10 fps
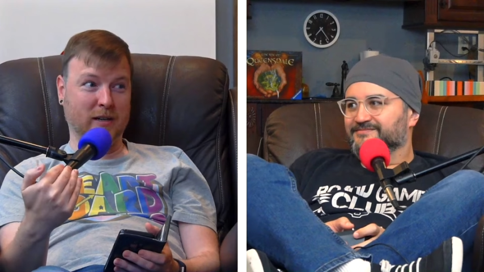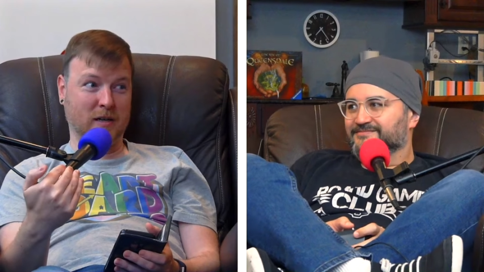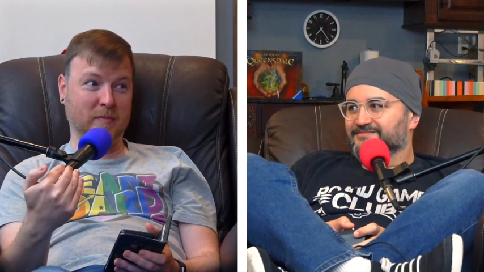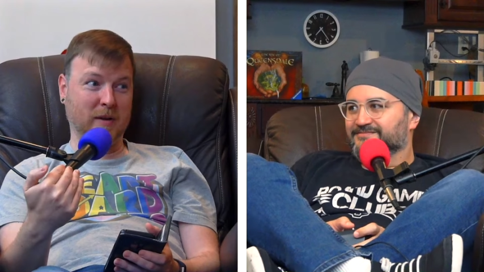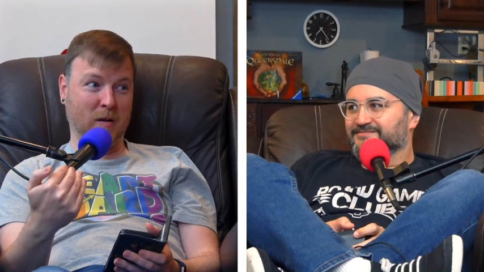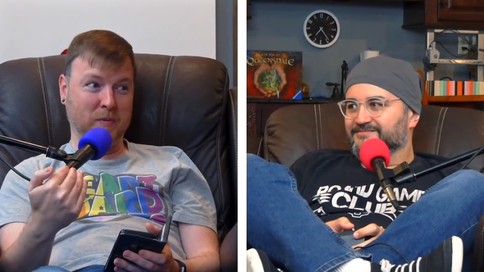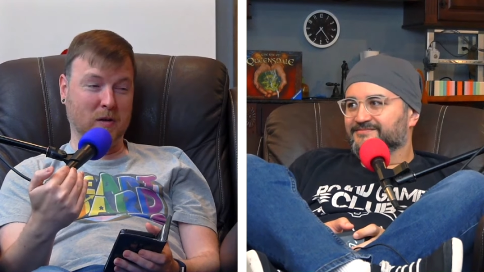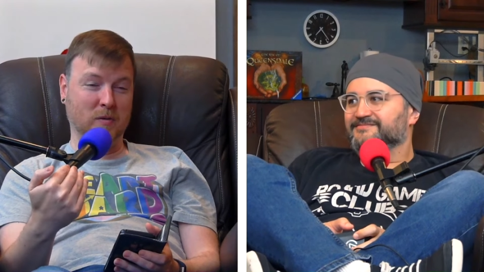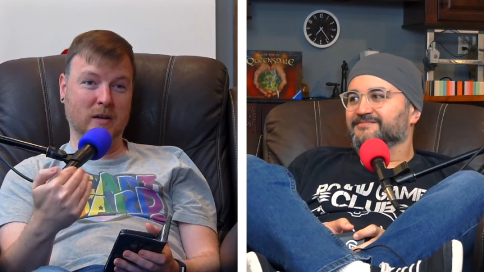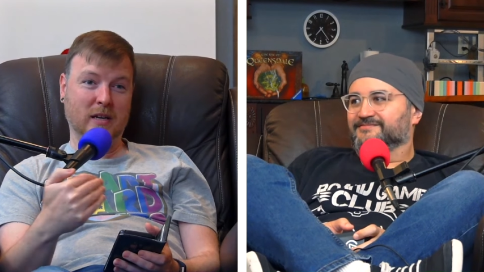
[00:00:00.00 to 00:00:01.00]
Speaker 1: come help
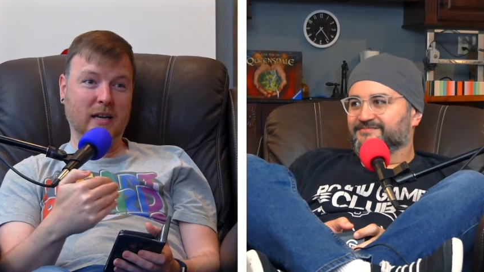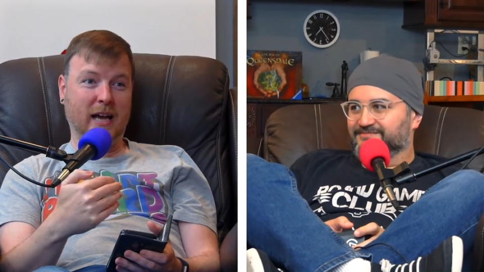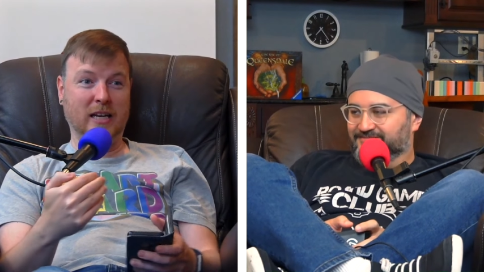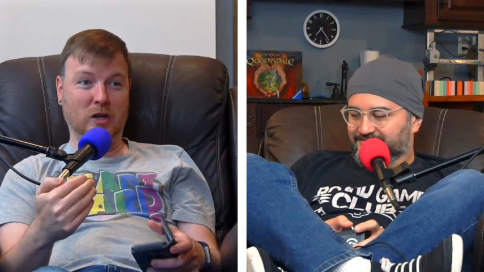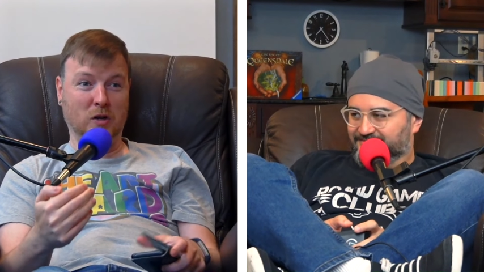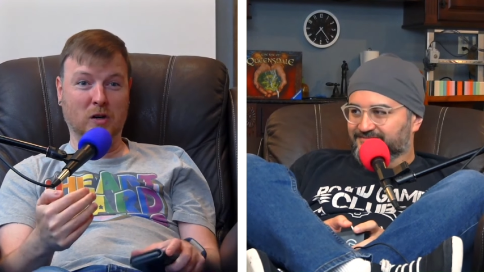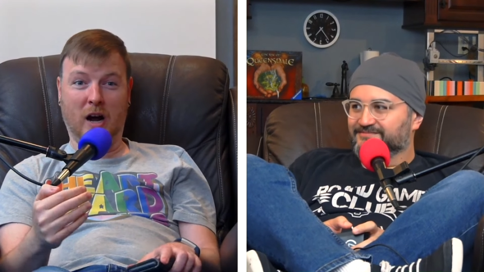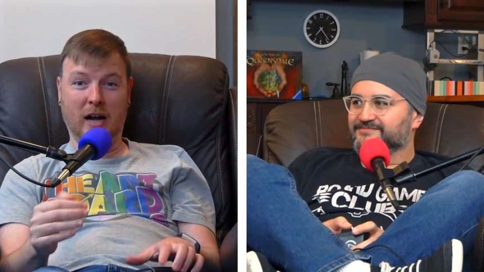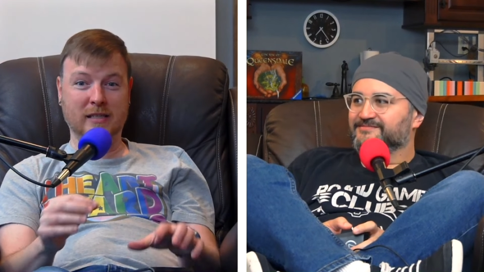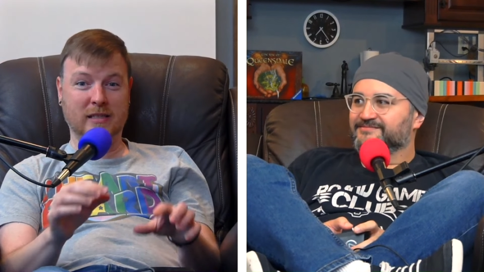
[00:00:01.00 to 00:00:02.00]
you. And you're
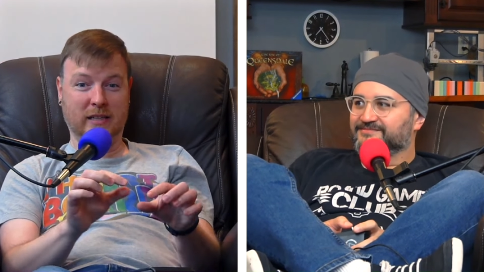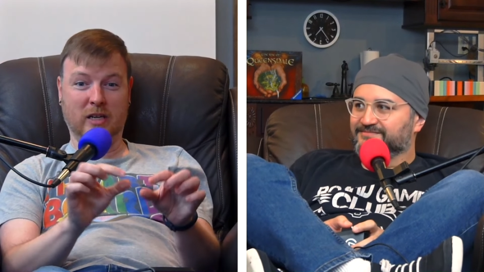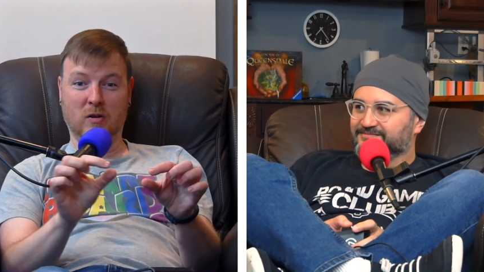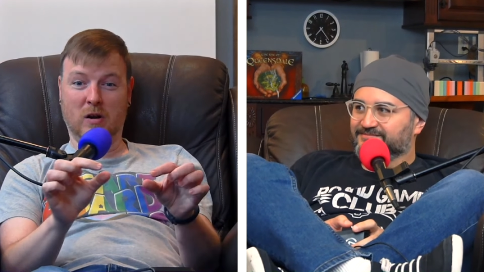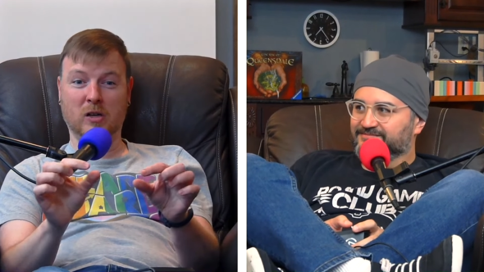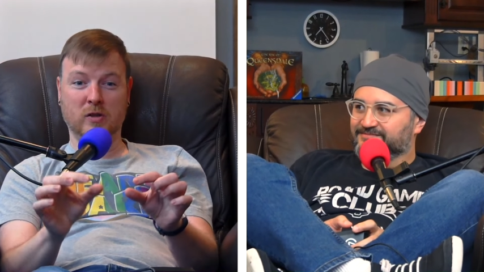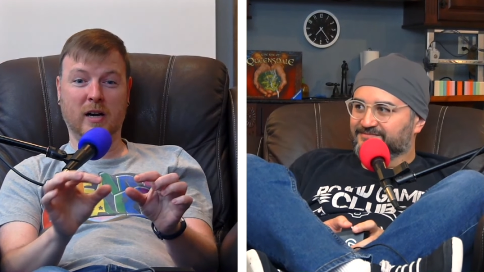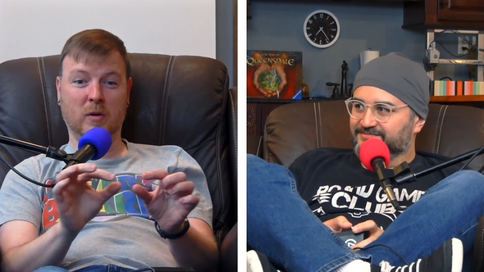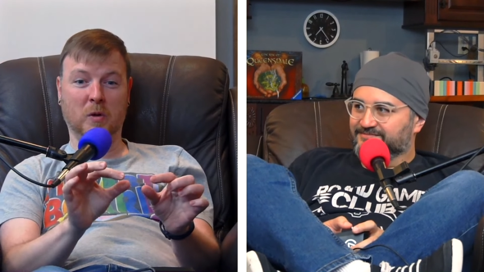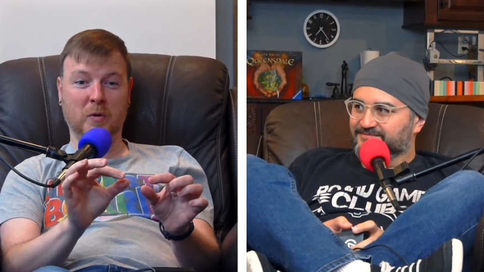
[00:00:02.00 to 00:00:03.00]
all trying
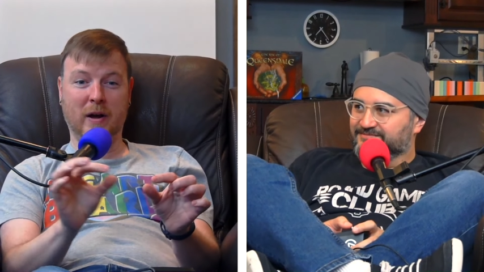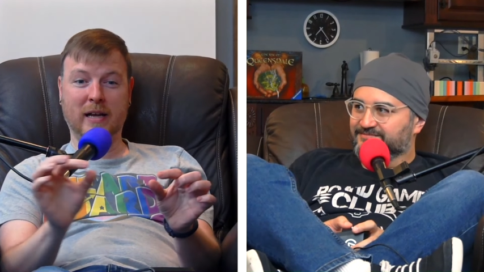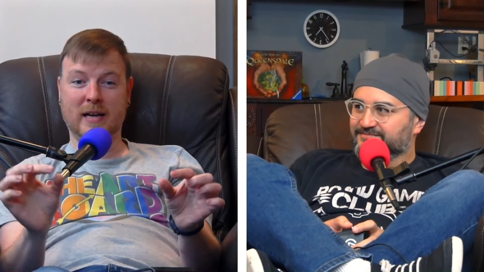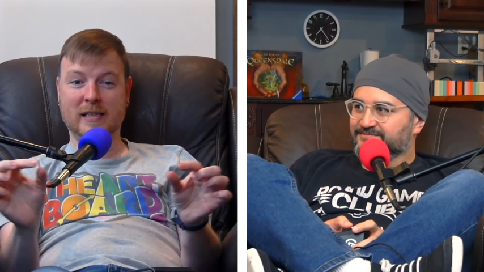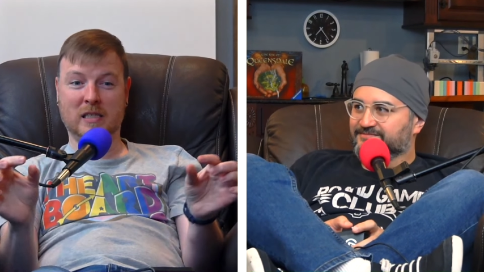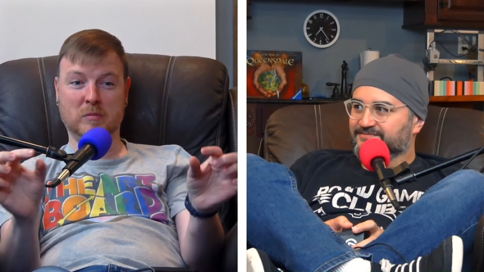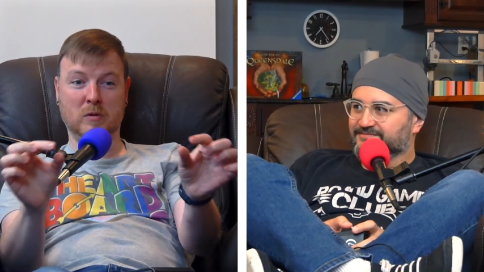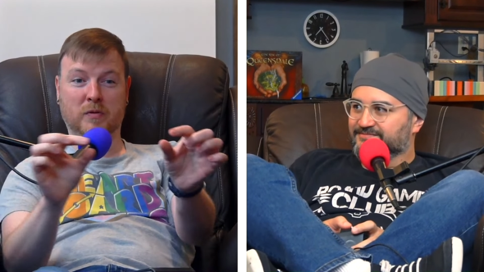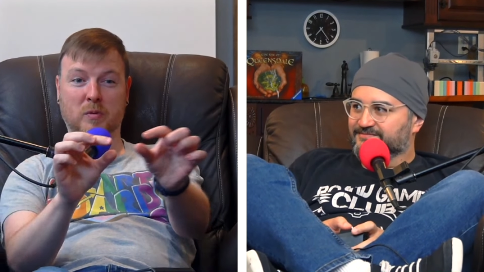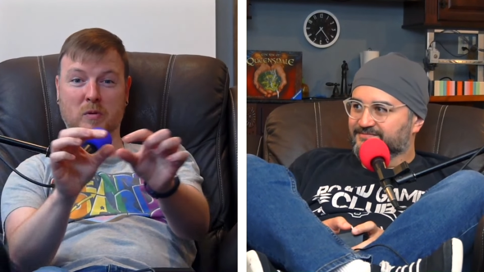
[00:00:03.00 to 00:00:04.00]
to roll the right dice to
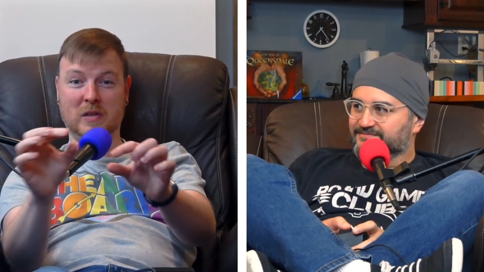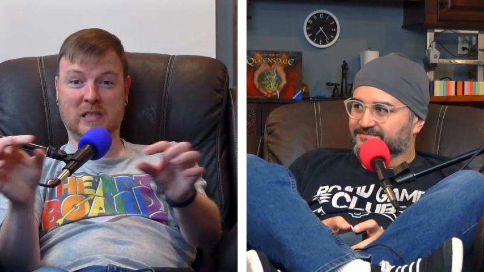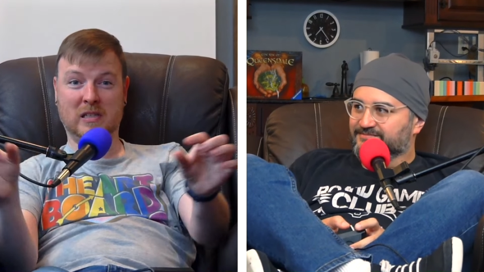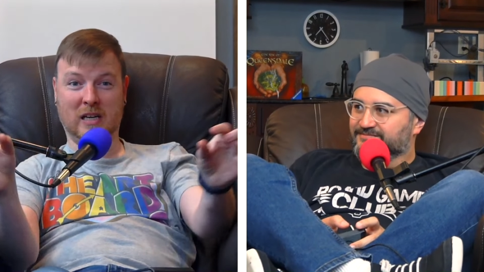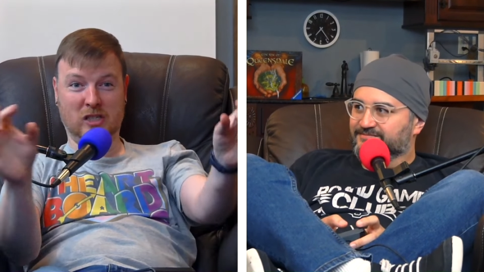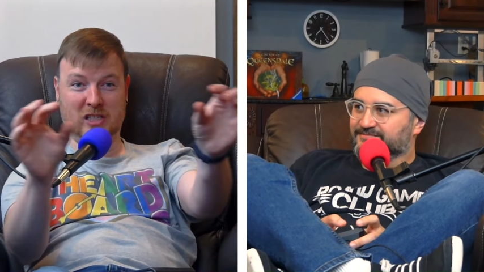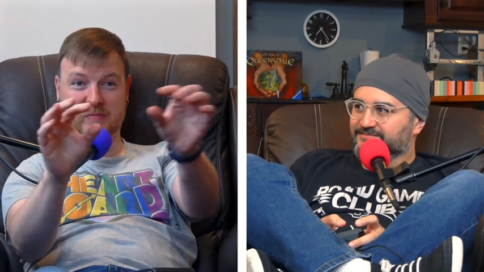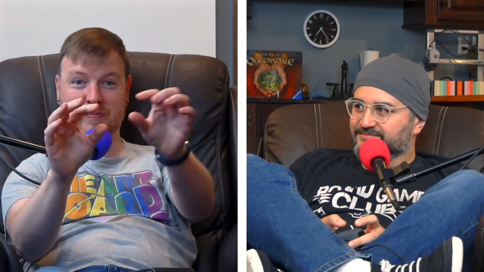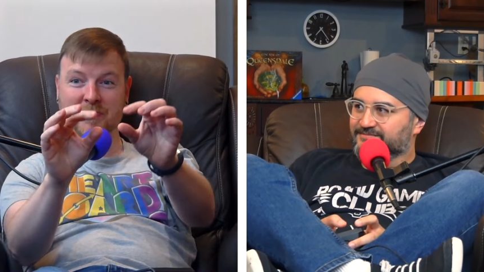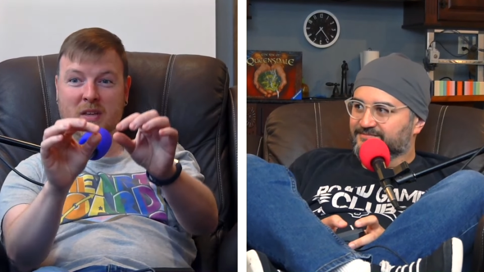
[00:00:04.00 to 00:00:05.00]
move through this dungeon.